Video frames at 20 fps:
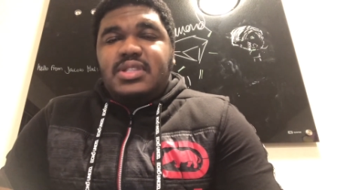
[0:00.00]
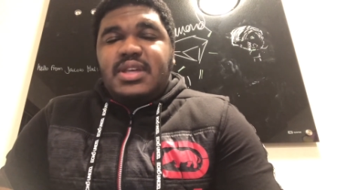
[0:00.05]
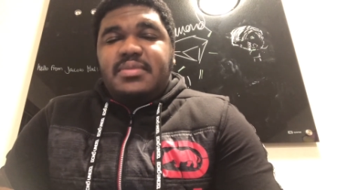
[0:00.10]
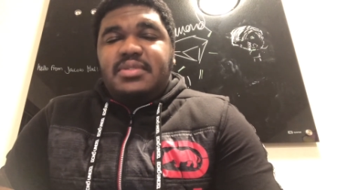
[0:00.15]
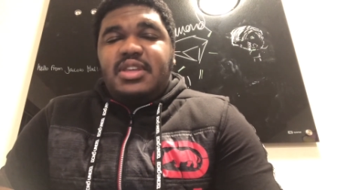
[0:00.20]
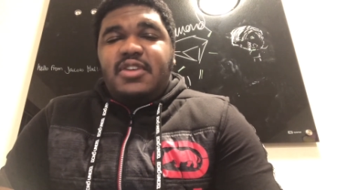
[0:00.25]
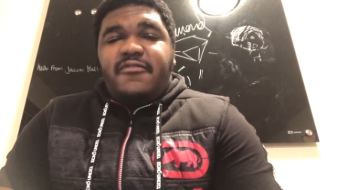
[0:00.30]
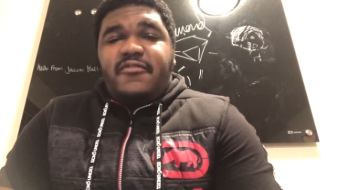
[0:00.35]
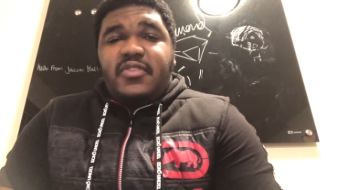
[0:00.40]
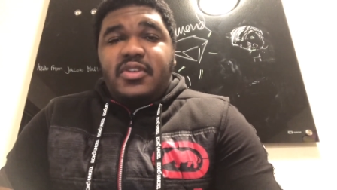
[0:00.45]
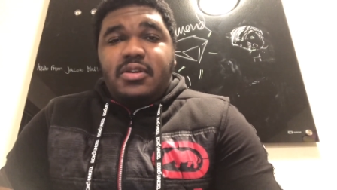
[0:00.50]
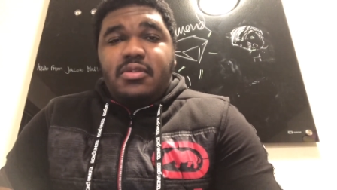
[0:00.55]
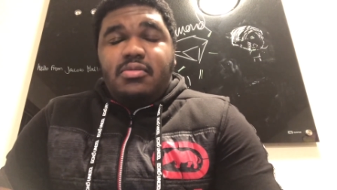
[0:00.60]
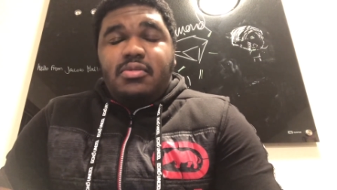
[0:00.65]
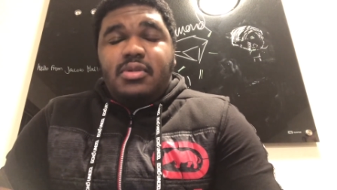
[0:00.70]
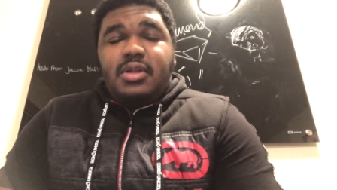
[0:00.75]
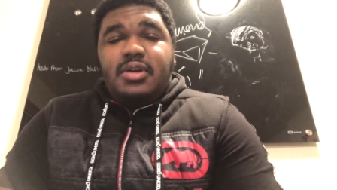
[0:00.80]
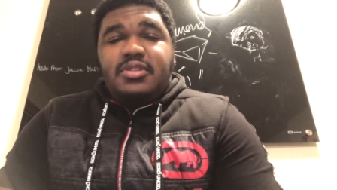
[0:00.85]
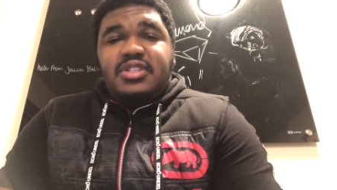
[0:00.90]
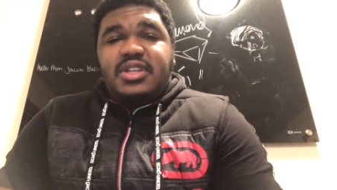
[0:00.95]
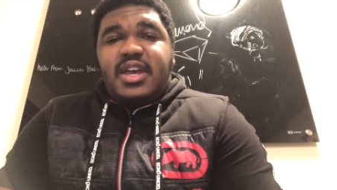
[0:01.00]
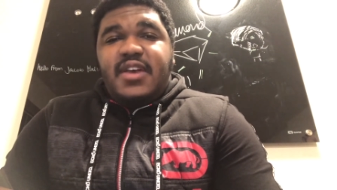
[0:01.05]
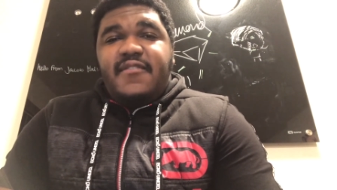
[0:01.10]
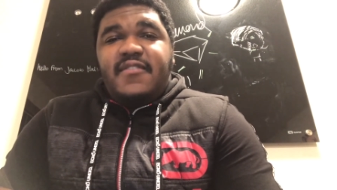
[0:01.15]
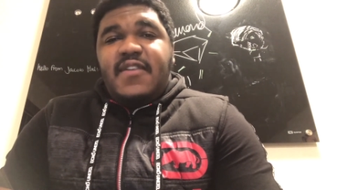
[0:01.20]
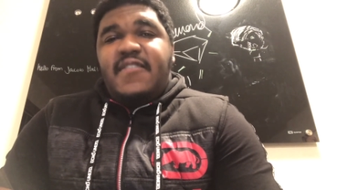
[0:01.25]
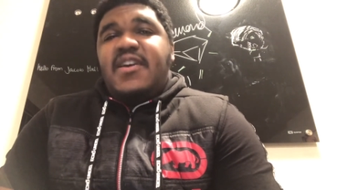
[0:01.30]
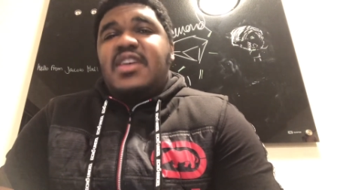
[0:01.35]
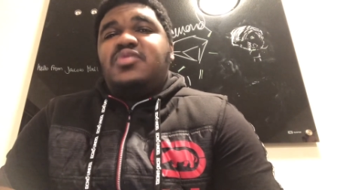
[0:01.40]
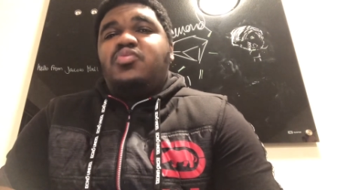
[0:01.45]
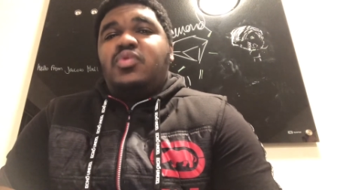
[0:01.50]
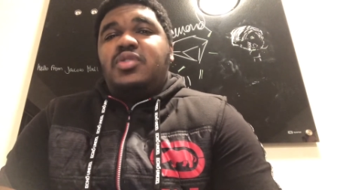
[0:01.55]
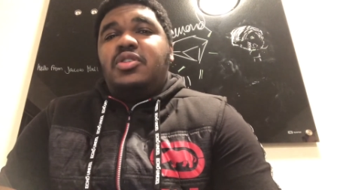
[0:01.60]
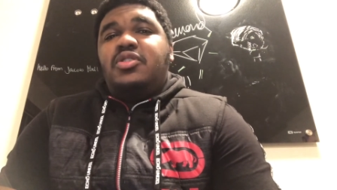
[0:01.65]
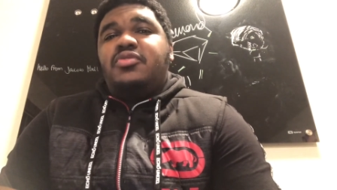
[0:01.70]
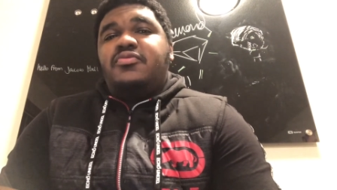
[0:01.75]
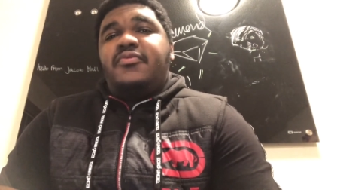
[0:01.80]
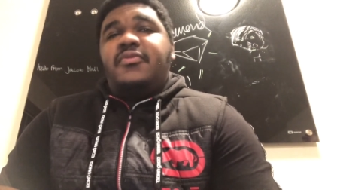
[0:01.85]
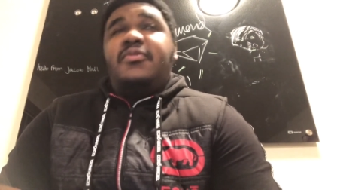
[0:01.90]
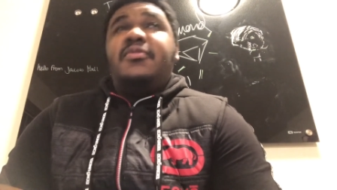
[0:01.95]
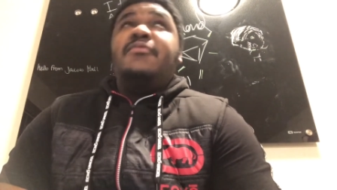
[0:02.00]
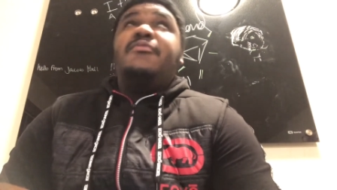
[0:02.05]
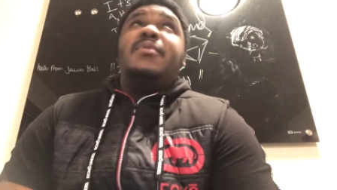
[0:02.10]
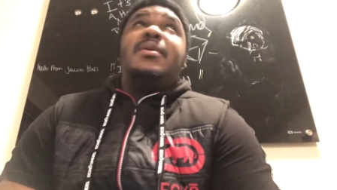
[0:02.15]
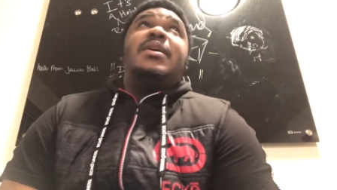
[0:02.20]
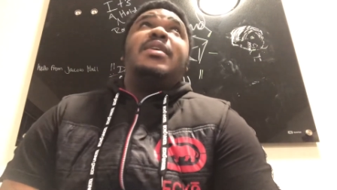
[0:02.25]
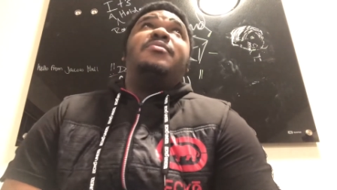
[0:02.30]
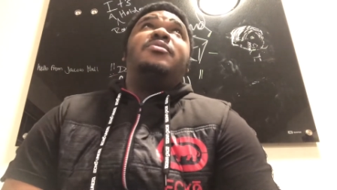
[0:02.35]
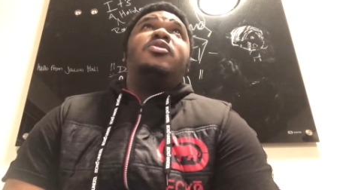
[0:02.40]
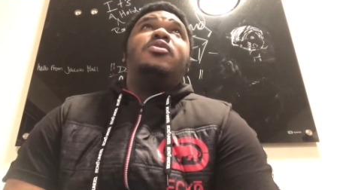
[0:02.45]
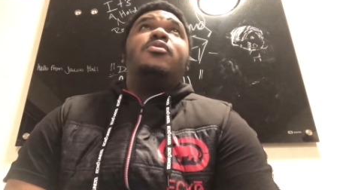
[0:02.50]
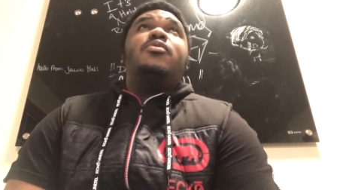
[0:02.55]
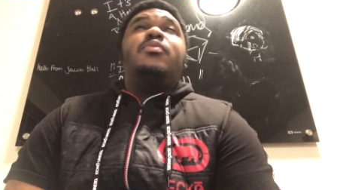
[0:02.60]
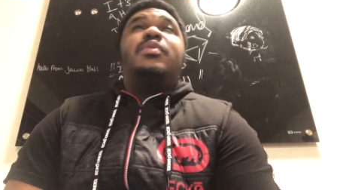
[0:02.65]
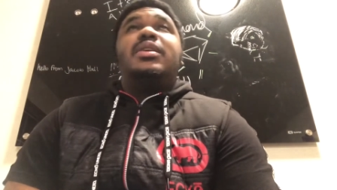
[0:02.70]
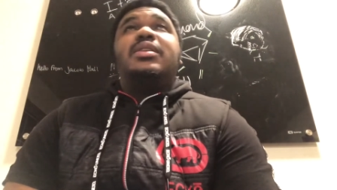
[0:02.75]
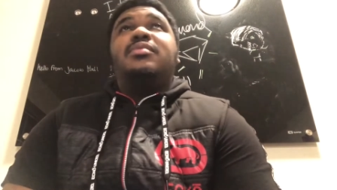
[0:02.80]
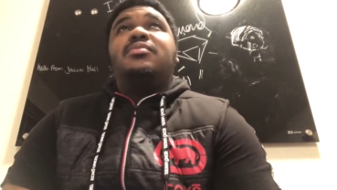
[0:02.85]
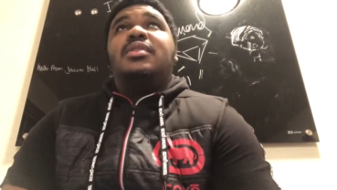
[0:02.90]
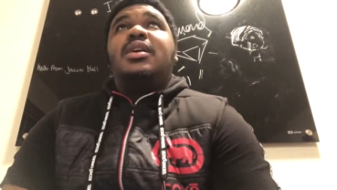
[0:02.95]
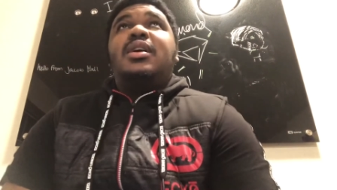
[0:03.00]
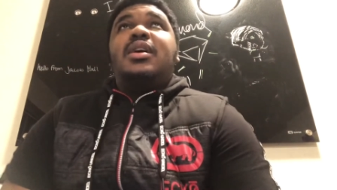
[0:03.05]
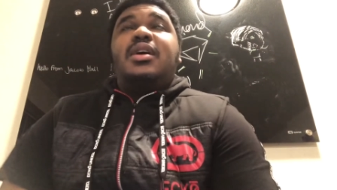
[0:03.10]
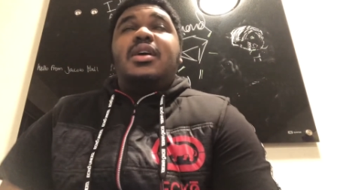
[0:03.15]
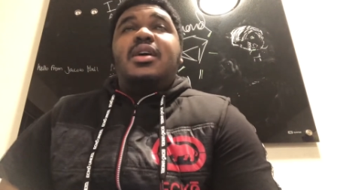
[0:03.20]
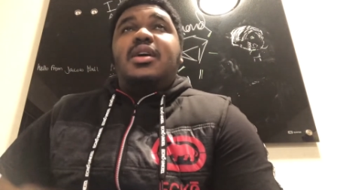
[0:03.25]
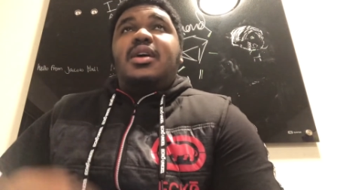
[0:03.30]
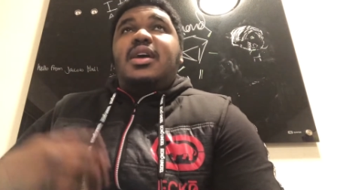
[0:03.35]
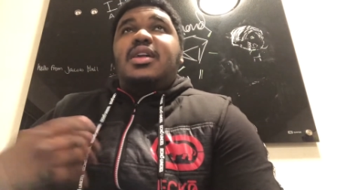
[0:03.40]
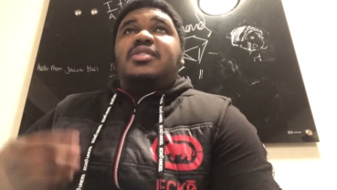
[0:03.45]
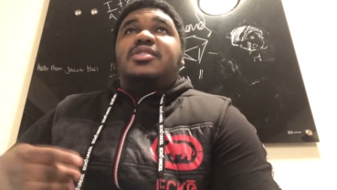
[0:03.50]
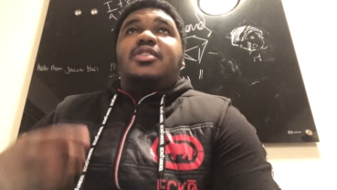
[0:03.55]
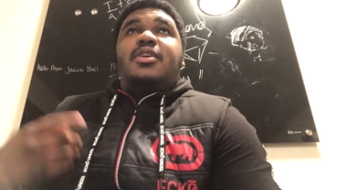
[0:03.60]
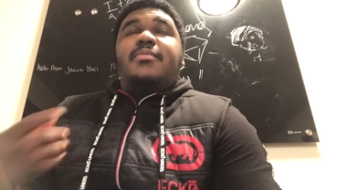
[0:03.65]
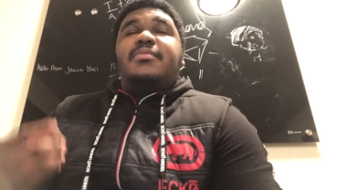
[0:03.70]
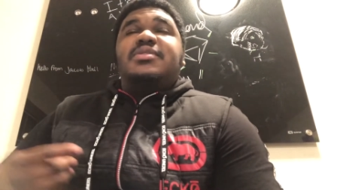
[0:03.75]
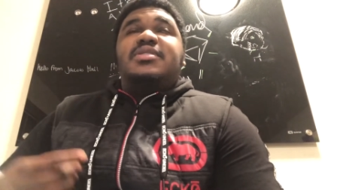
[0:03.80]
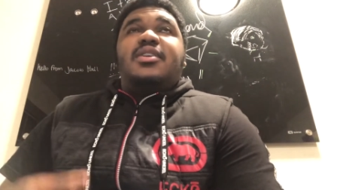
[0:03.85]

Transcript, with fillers: Same thing for you, Lil Jayy. If that's what you and do, and in terms